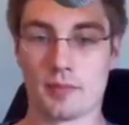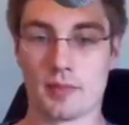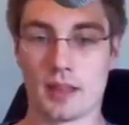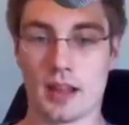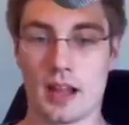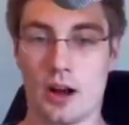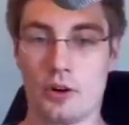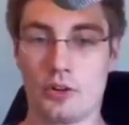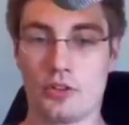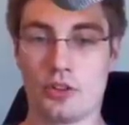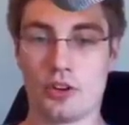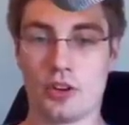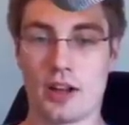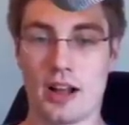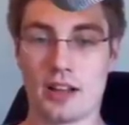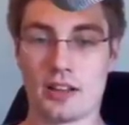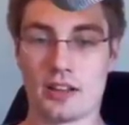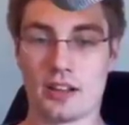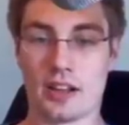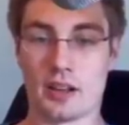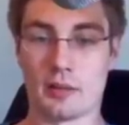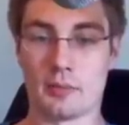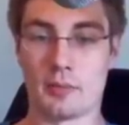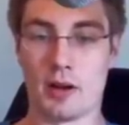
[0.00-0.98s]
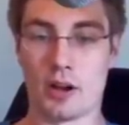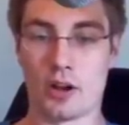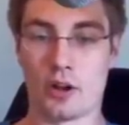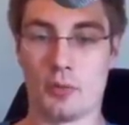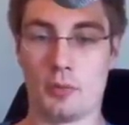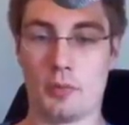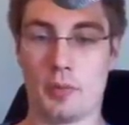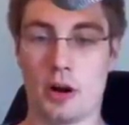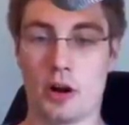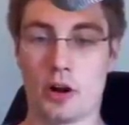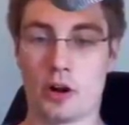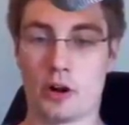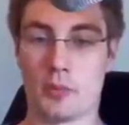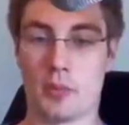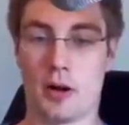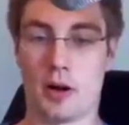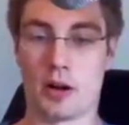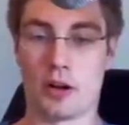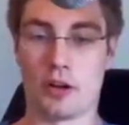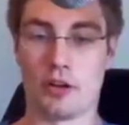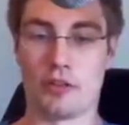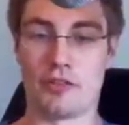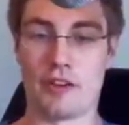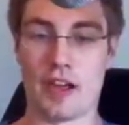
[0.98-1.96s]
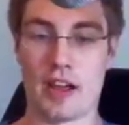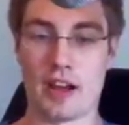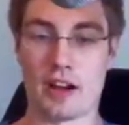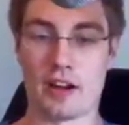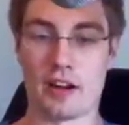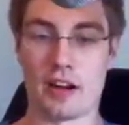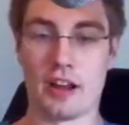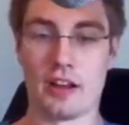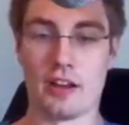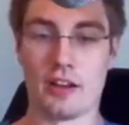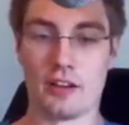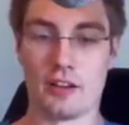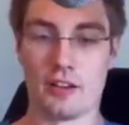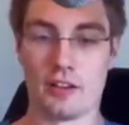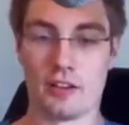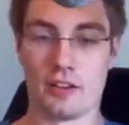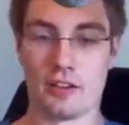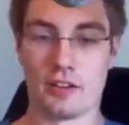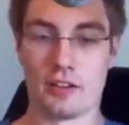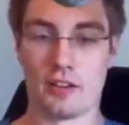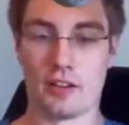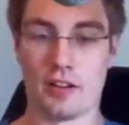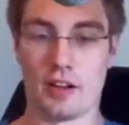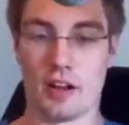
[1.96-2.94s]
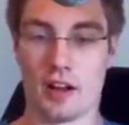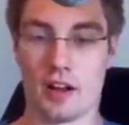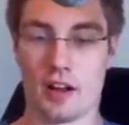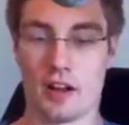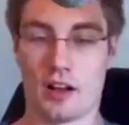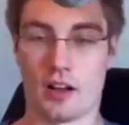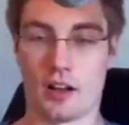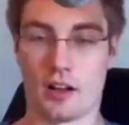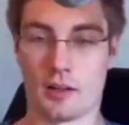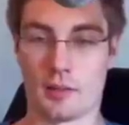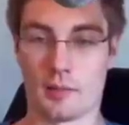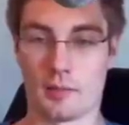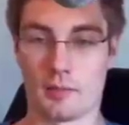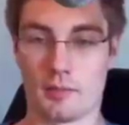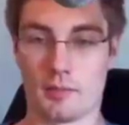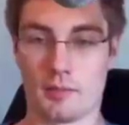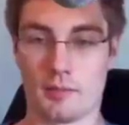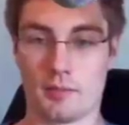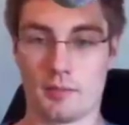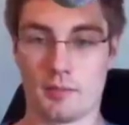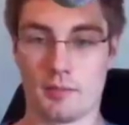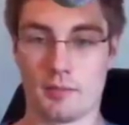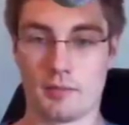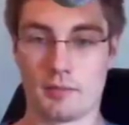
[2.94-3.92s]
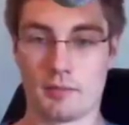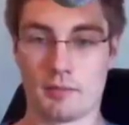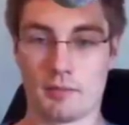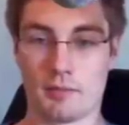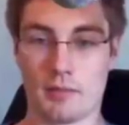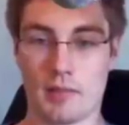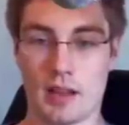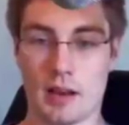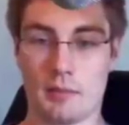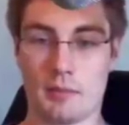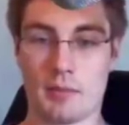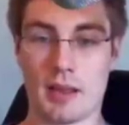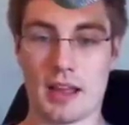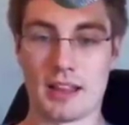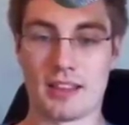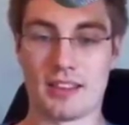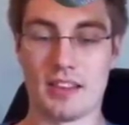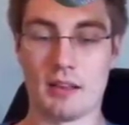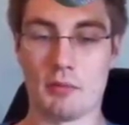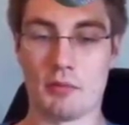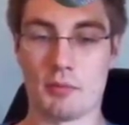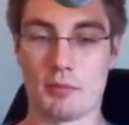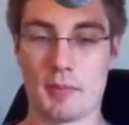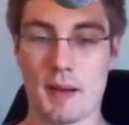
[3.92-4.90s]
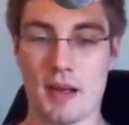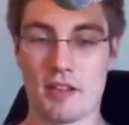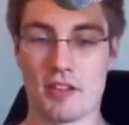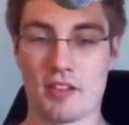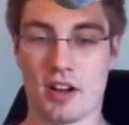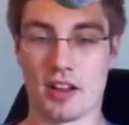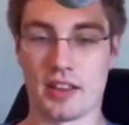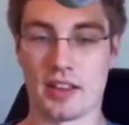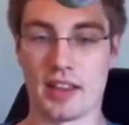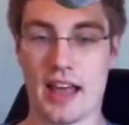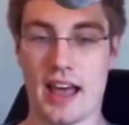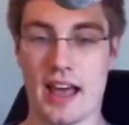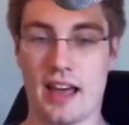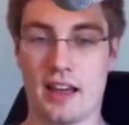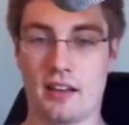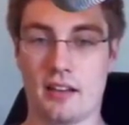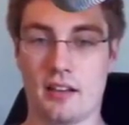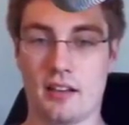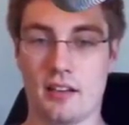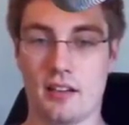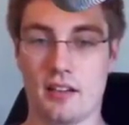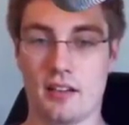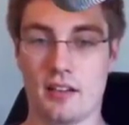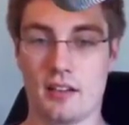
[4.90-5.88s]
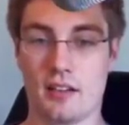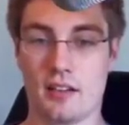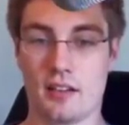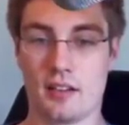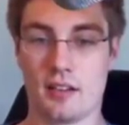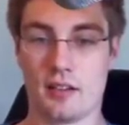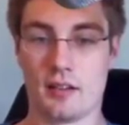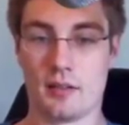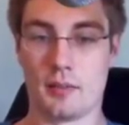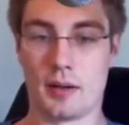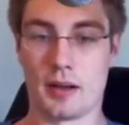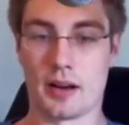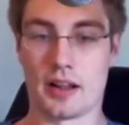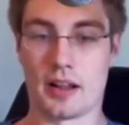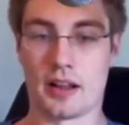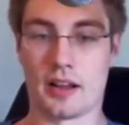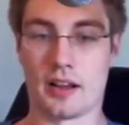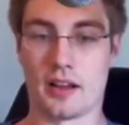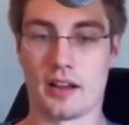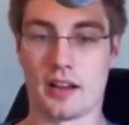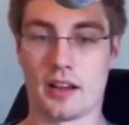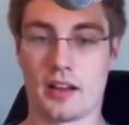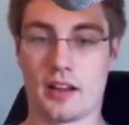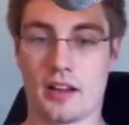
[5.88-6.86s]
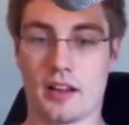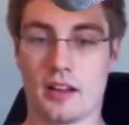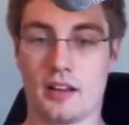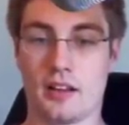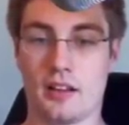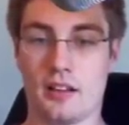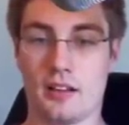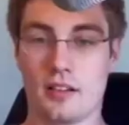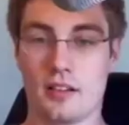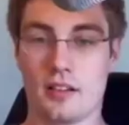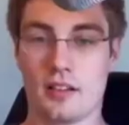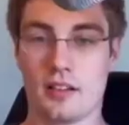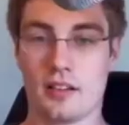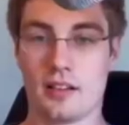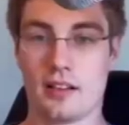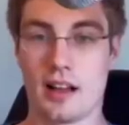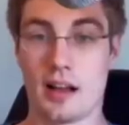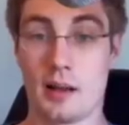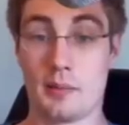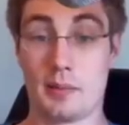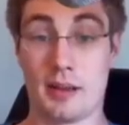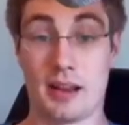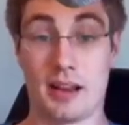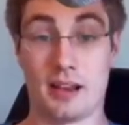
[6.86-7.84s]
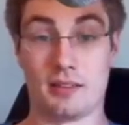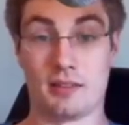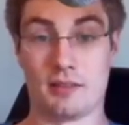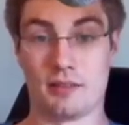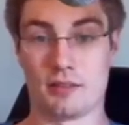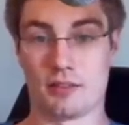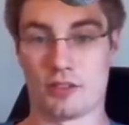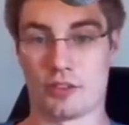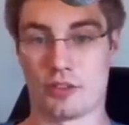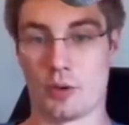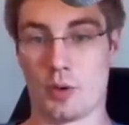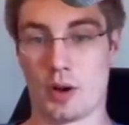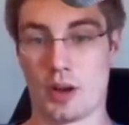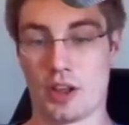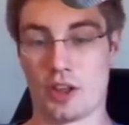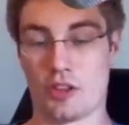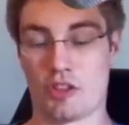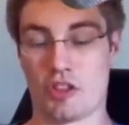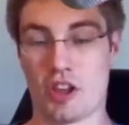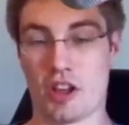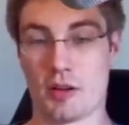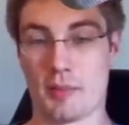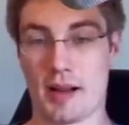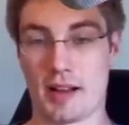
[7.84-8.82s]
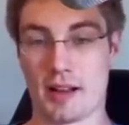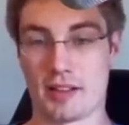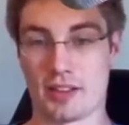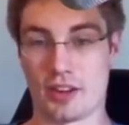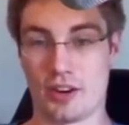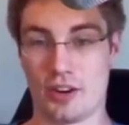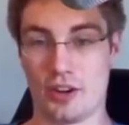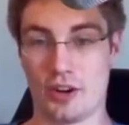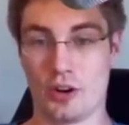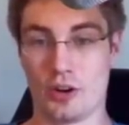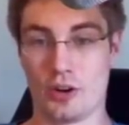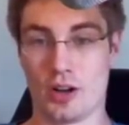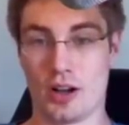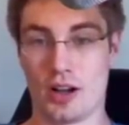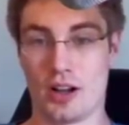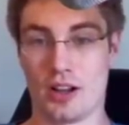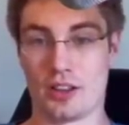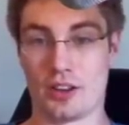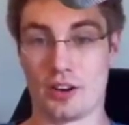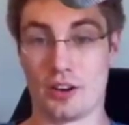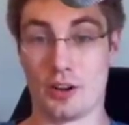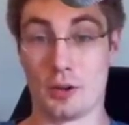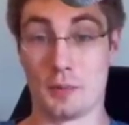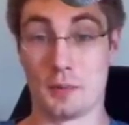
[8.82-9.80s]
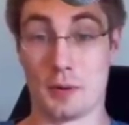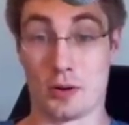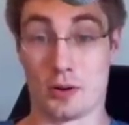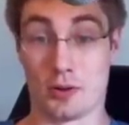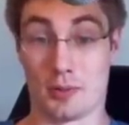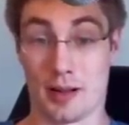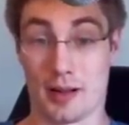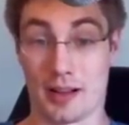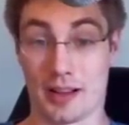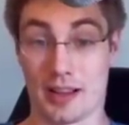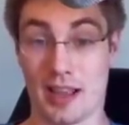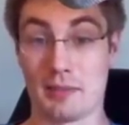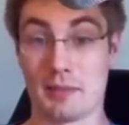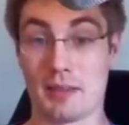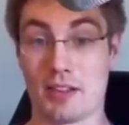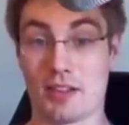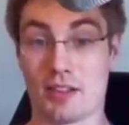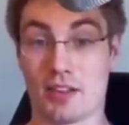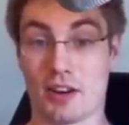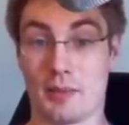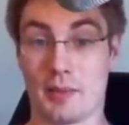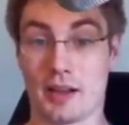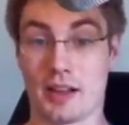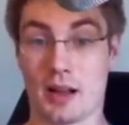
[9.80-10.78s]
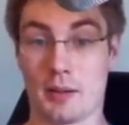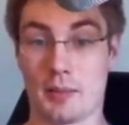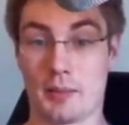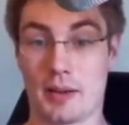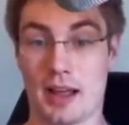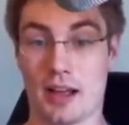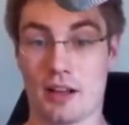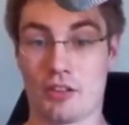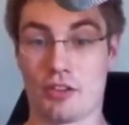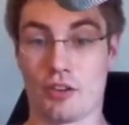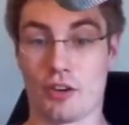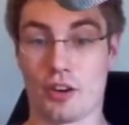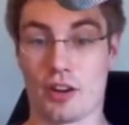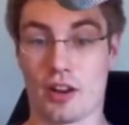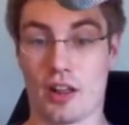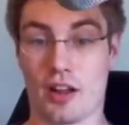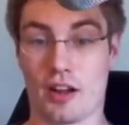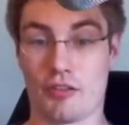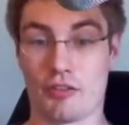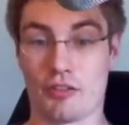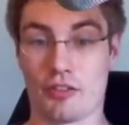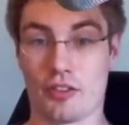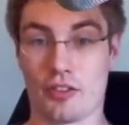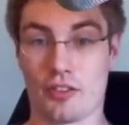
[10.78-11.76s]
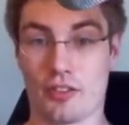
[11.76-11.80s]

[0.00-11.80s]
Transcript: I would do either like mono bug or mono fairy. Um, okay. And get teams based on that. But uh I mean, so what do you think about the new uh, the new Pokemon game that's going to be coming out soon enough?